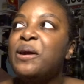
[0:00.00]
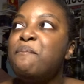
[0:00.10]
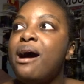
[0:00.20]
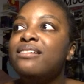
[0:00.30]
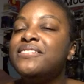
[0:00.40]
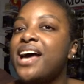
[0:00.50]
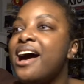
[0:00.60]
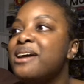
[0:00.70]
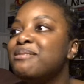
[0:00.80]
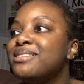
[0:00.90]
the amount of
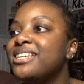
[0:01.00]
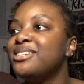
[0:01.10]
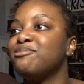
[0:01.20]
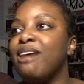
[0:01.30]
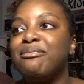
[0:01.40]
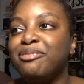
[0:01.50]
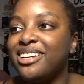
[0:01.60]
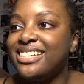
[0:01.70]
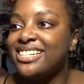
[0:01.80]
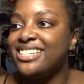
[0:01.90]
times he's
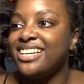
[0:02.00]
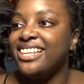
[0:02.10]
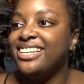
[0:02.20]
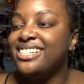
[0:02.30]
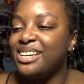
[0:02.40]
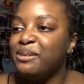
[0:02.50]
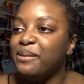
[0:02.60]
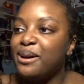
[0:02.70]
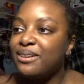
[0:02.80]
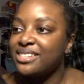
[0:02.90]
referenced in these
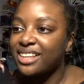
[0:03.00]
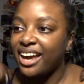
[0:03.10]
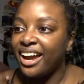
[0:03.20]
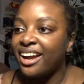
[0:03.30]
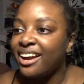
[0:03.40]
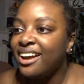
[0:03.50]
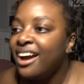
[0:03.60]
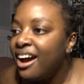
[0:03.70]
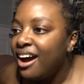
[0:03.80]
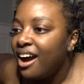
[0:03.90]
emails, like,
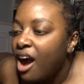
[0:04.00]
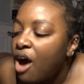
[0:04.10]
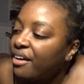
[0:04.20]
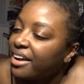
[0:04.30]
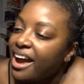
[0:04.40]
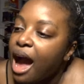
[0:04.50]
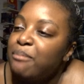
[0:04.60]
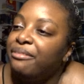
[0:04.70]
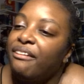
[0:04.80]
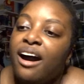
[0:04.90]
oh yeah,
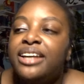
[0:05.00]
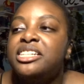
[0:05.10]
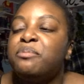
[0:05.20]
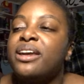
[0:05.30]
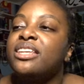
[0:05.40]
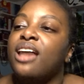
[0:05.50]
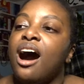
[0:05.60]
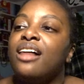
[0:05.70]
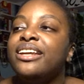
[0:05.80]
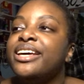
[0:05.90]
I'm fine spending the
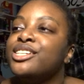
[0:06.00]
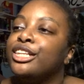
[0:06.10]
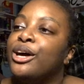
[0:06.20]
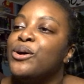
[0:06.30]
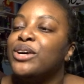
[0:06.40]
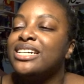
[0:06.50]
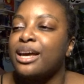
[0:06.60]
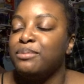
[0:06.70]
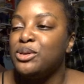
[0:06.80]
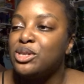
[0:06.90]
holidays alone because
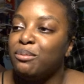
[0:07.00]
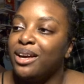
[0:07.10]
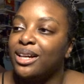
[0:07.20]
I'm used to being